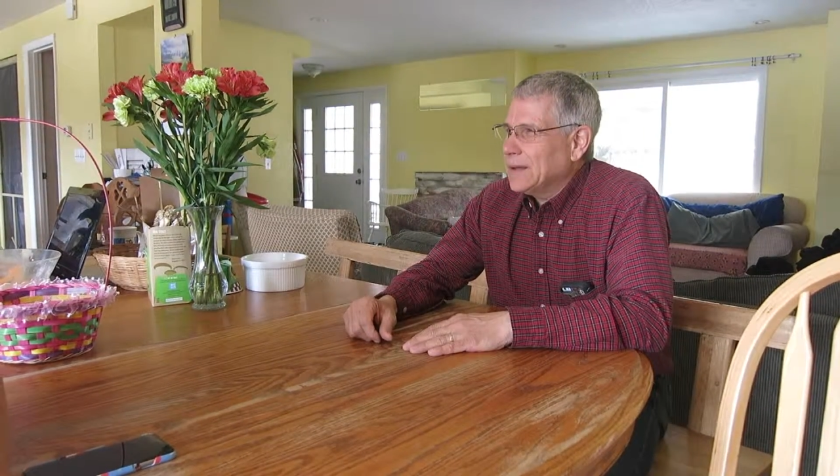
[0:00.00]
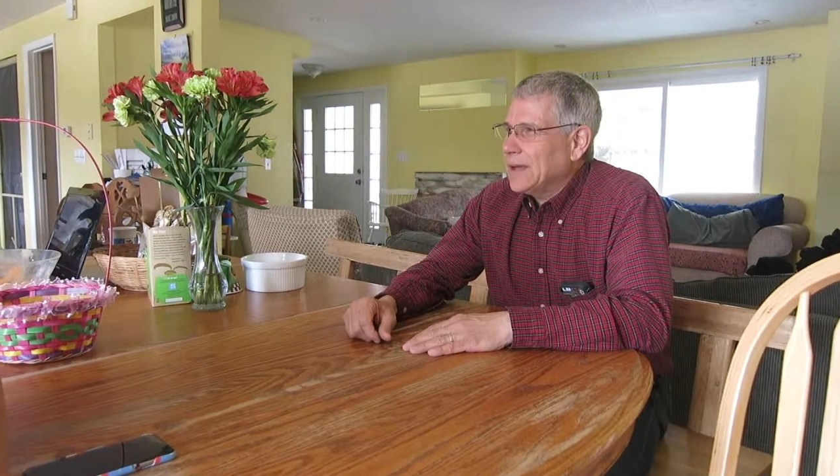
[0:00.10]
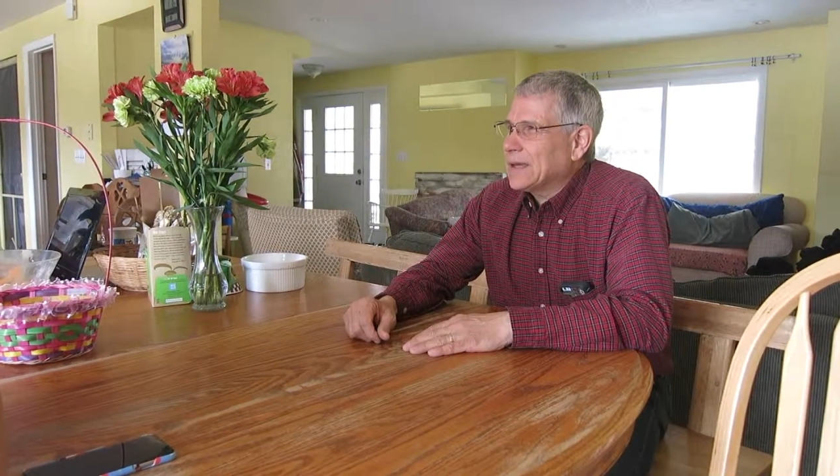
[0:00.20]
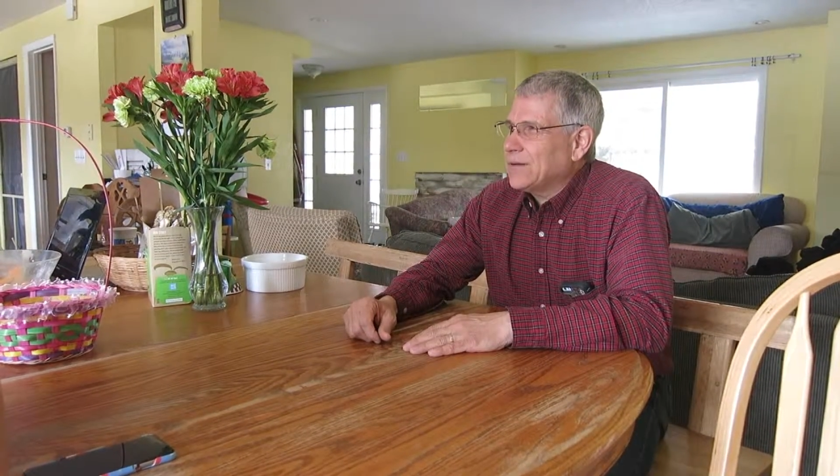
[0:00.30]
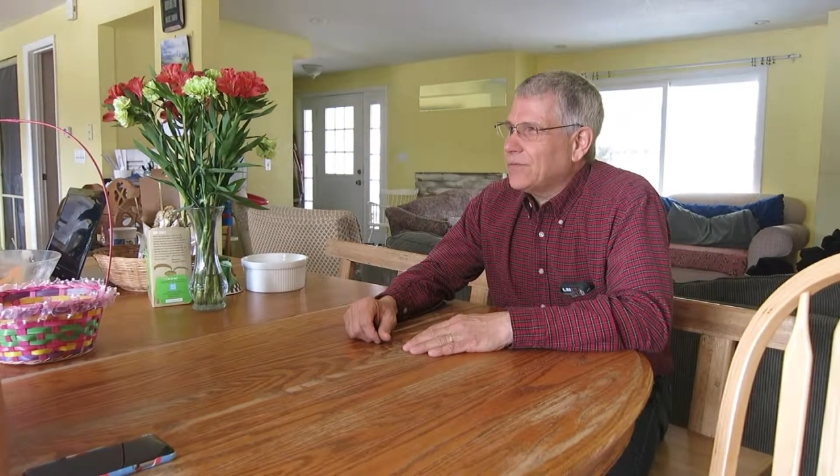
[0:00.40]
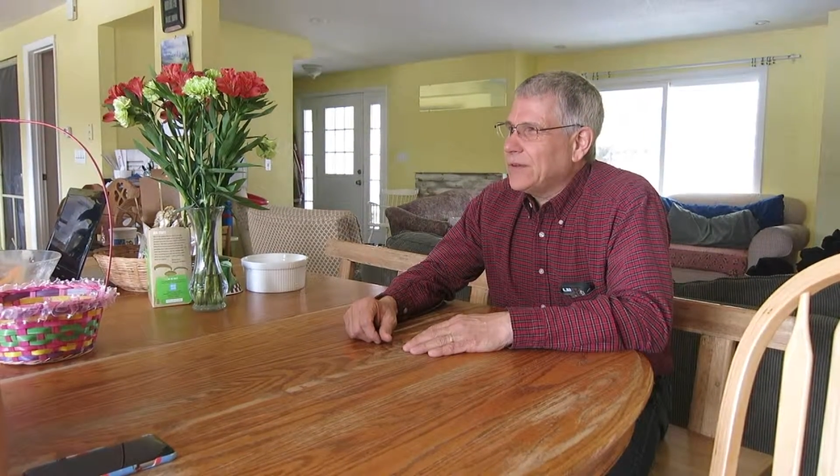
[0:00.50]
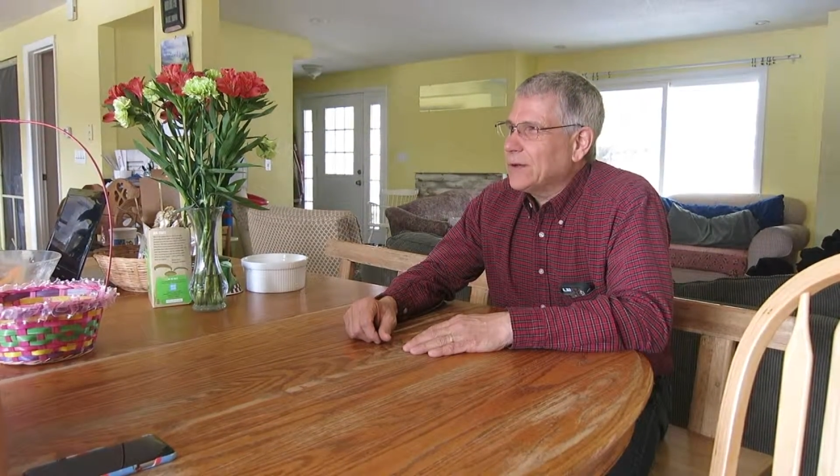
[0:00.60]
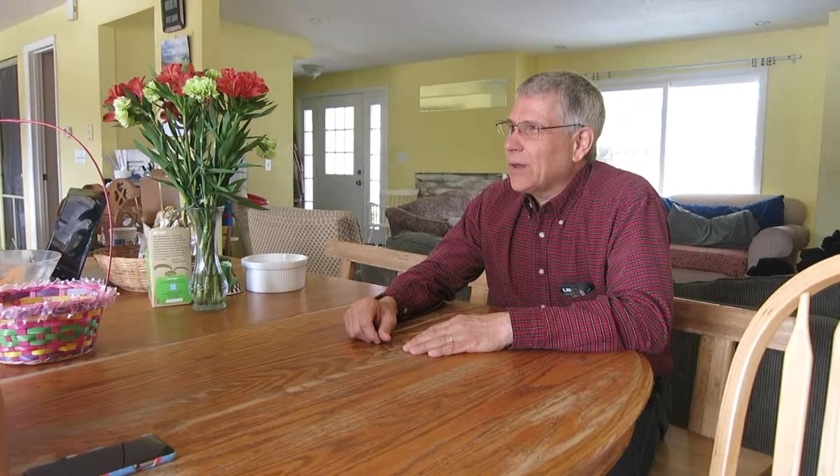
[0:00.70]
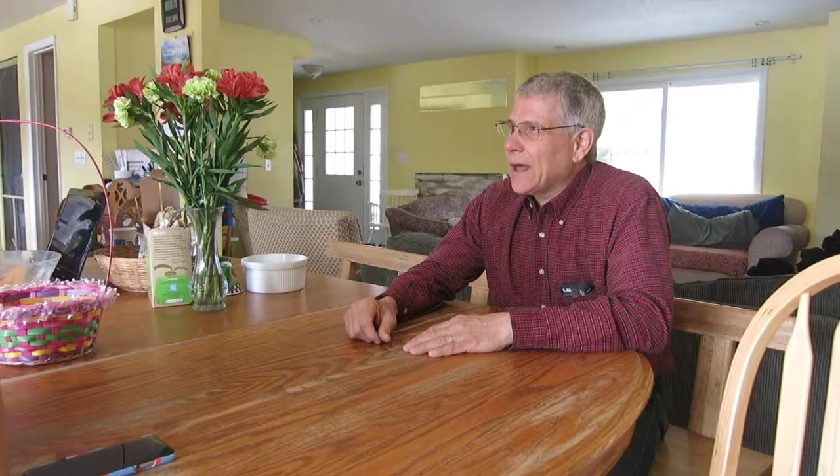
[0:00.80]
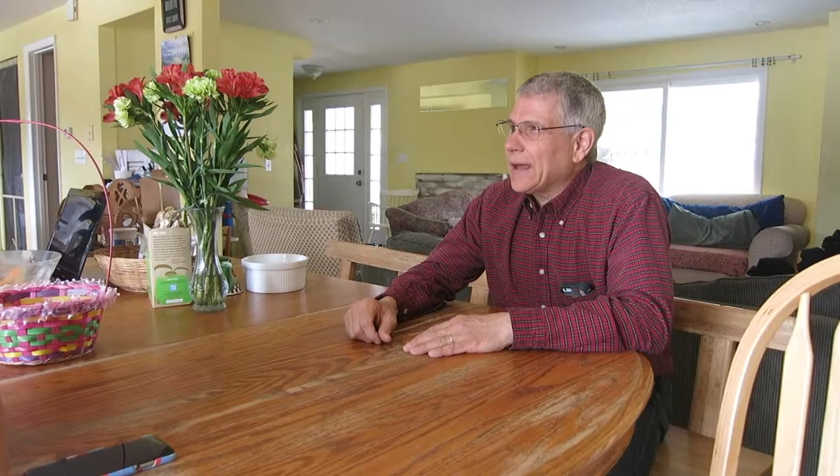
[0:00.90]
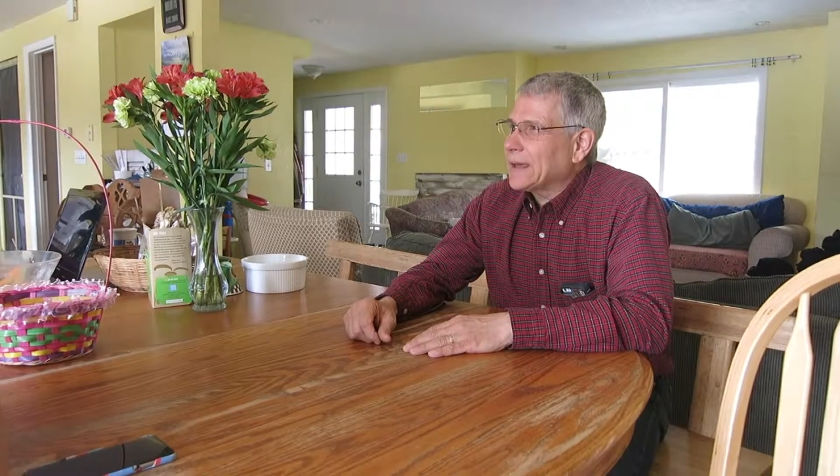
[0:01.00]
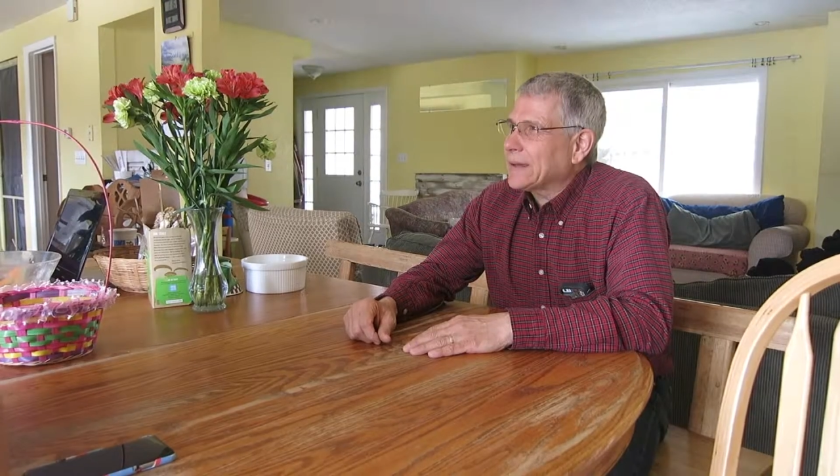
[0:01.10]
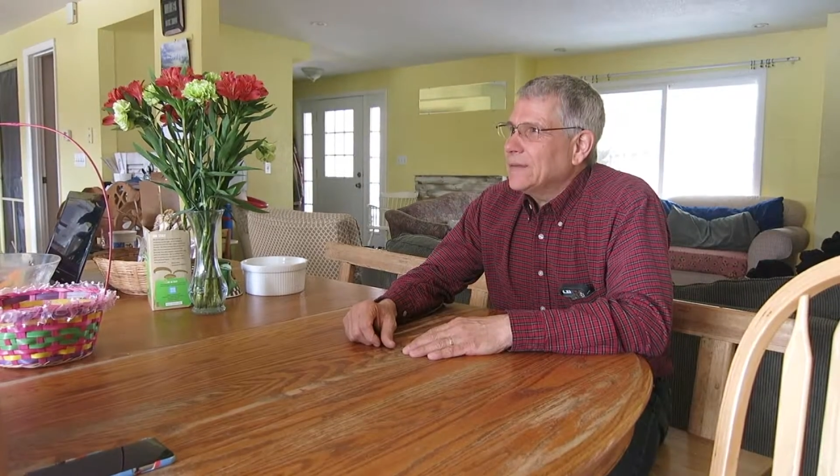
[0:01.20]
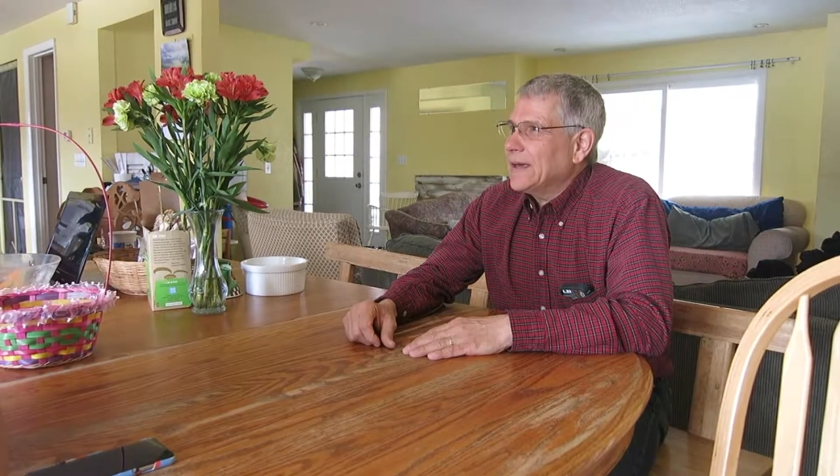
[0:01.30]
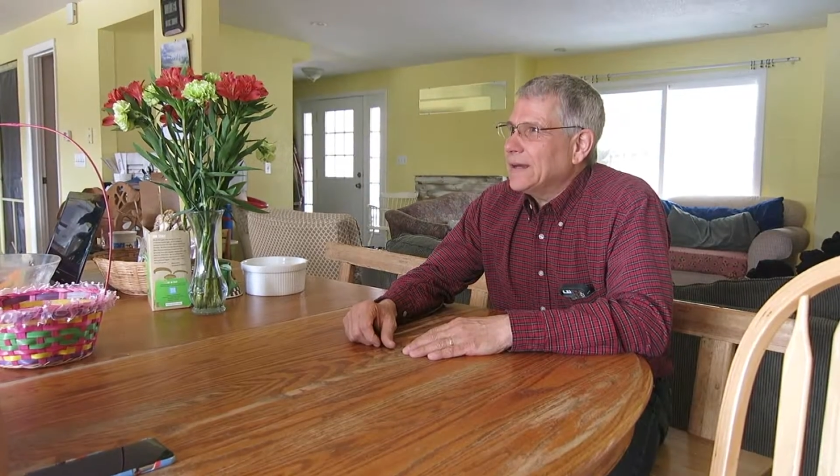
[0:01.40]
it can feel like
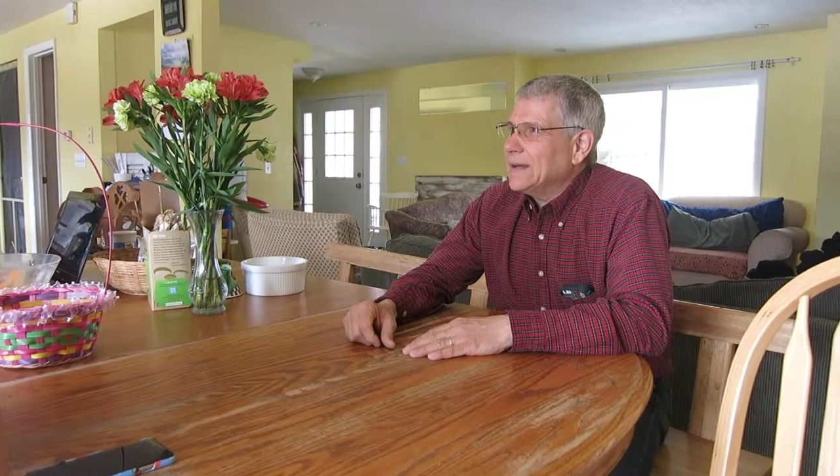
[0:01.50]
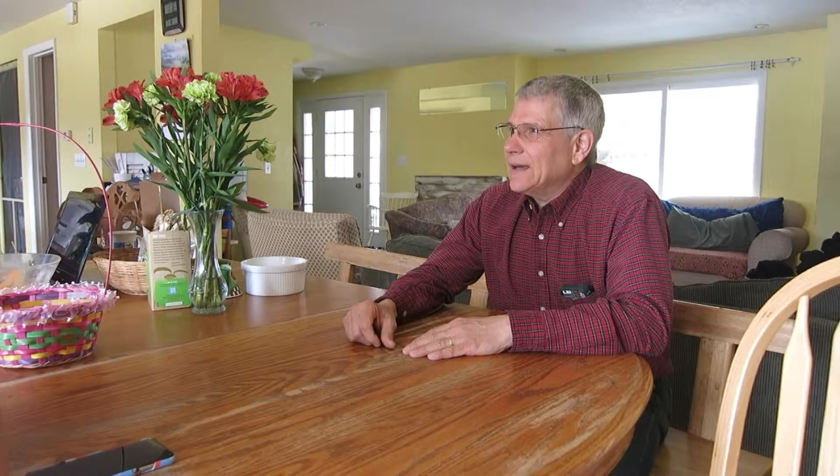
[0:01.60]
that